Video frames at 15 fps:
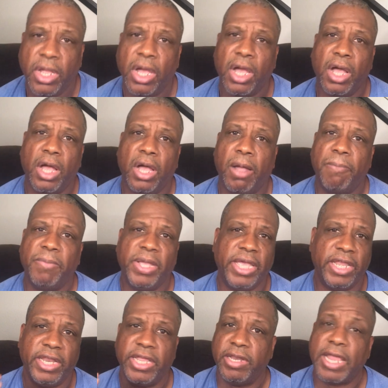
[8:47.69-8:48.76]
And
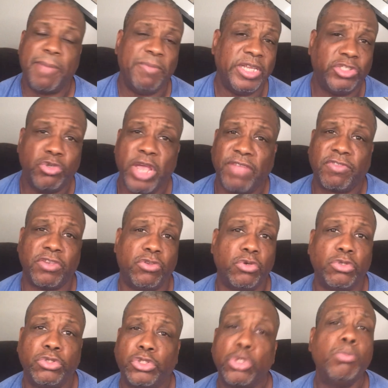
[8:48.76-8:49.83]
then that means you have to
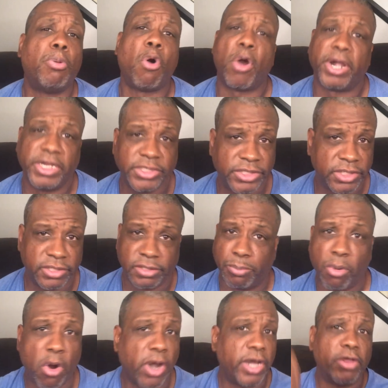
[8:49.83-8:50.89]
do two parties, the
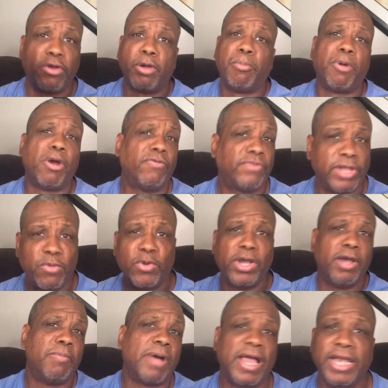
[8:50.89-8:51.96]
party on their birthday with
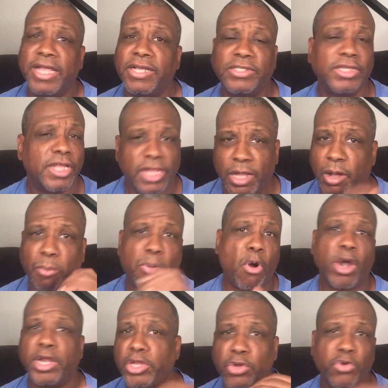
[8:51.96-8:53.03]
everybody else, a
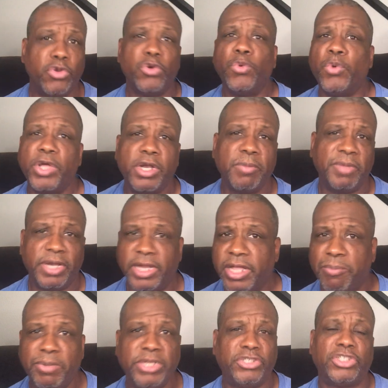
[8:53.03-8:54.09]
party you do with them, and it
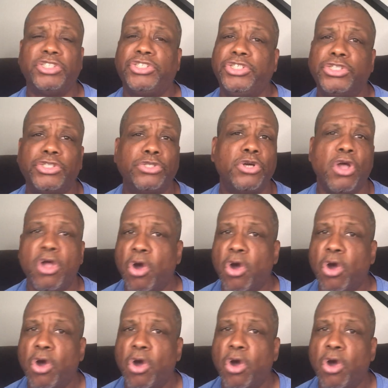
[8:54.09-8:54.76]
could be just you,